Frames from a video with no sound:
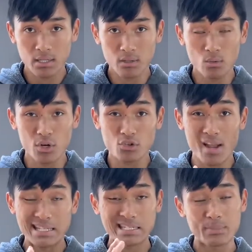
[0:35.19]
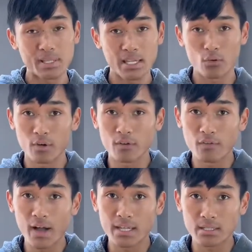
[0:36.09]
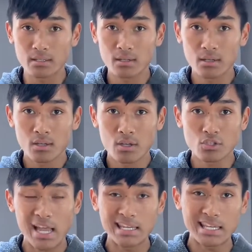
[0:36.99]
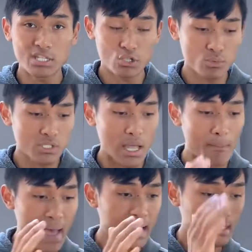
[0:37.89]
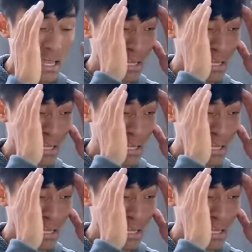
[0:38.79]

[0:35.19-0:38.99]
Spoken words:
you are trying to simulate a real fight. So I need you to imagine an